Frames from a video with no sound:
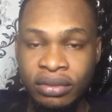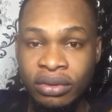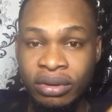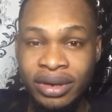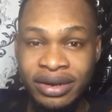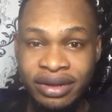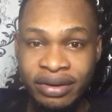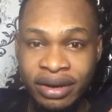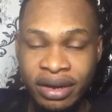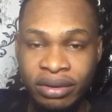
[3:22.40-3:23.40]
on that
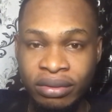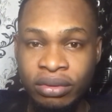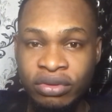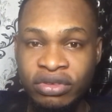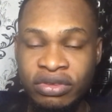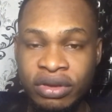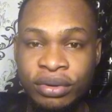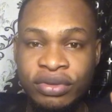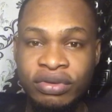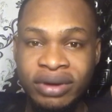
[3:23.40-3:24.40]
green candle those things you are
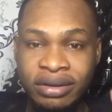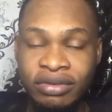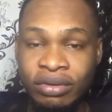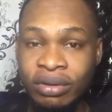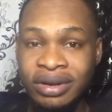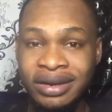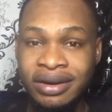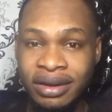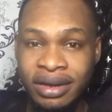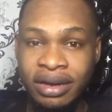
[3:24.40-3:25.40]
going to write it on that
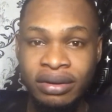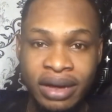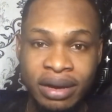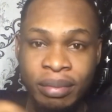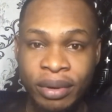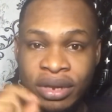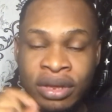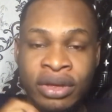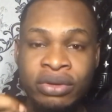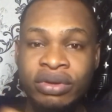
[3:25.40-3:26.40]
green candle at the body
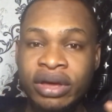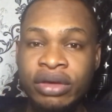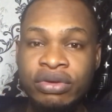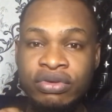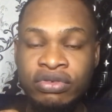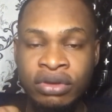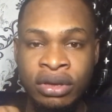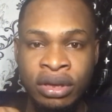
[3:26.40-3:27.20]
you can use